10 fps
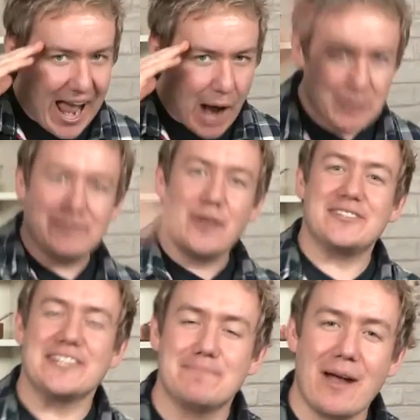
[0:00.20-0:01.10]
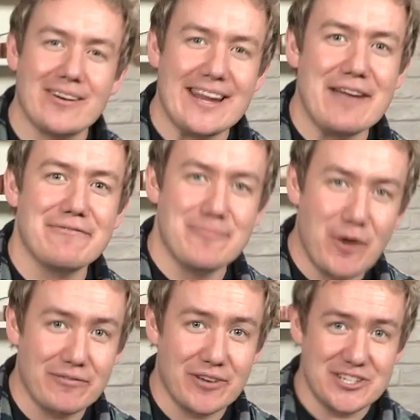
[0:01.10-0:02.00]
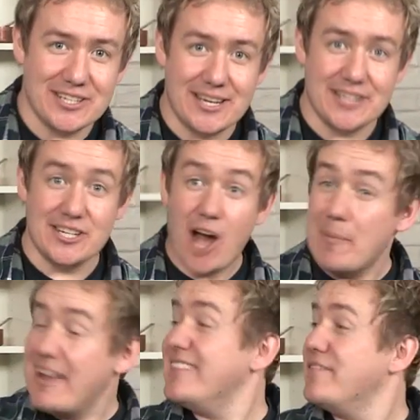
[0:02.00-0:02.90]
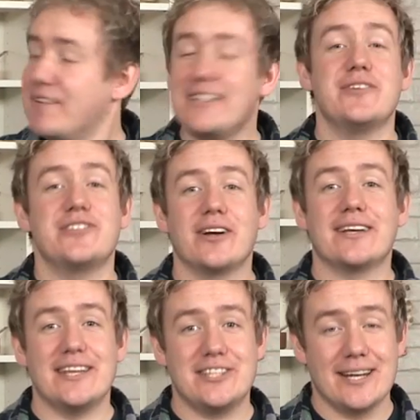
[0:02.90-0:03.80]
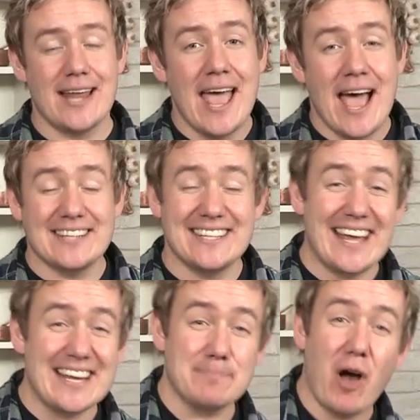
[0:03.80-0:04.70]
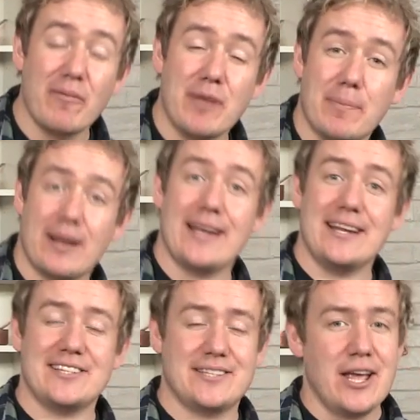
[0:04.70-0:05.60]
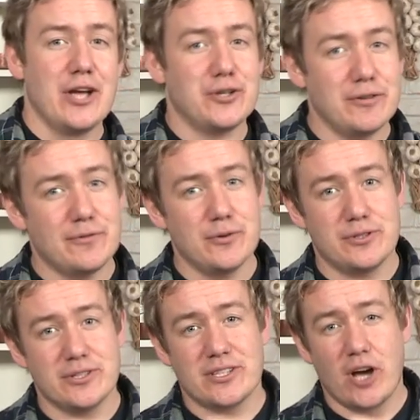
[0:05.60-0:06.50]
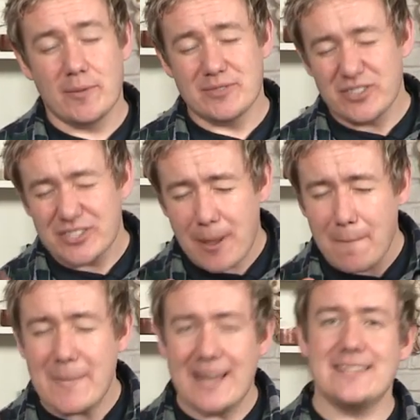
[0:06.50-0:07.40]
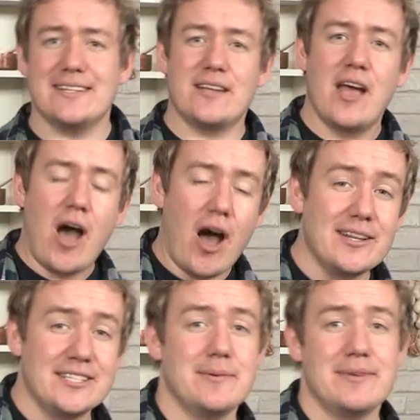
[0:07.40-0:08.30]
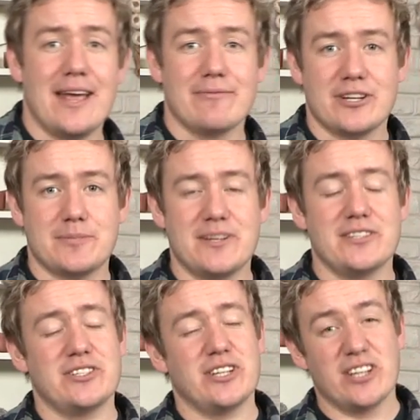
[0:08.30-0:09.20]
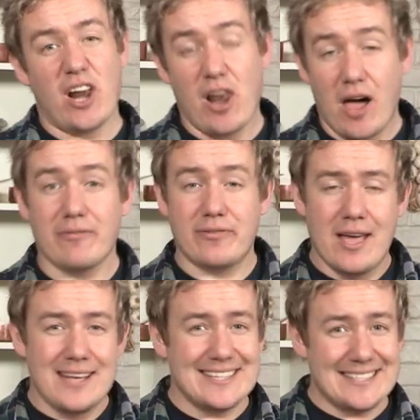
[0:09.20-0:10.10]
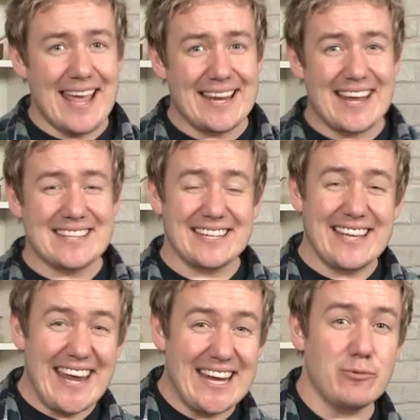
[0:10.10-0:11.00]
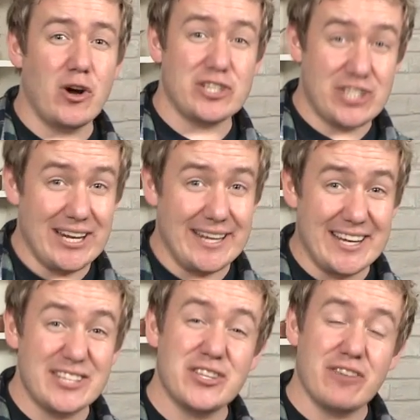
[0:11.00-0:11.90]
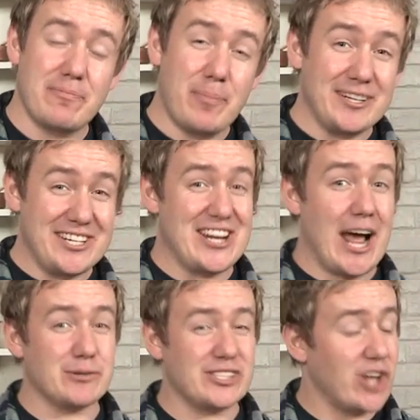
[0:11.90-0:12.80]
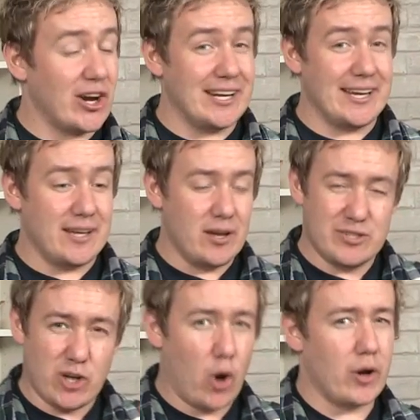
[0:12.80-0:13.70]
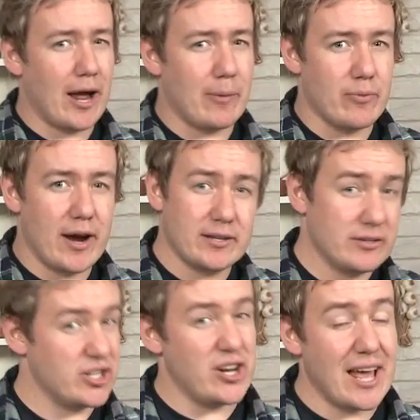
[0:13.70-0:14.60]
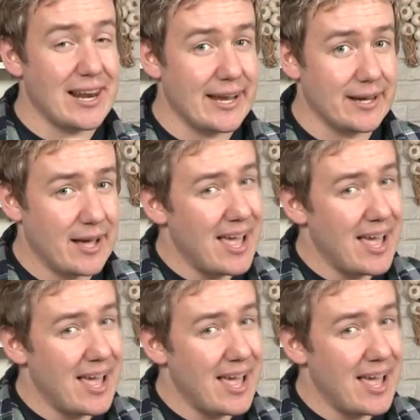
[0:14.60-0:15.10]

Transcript: Howdy folks, it's Barry here from My Virgin Kitchen. I'm in the Video Jug Kitchen and today it's part of my playlist, Good Food, Good Times, nice amazing, unintimidating recipes that you're gonna love. Today it's a quinoa chili served bunny chow style, which is hollowed out bread, I'll show you that later.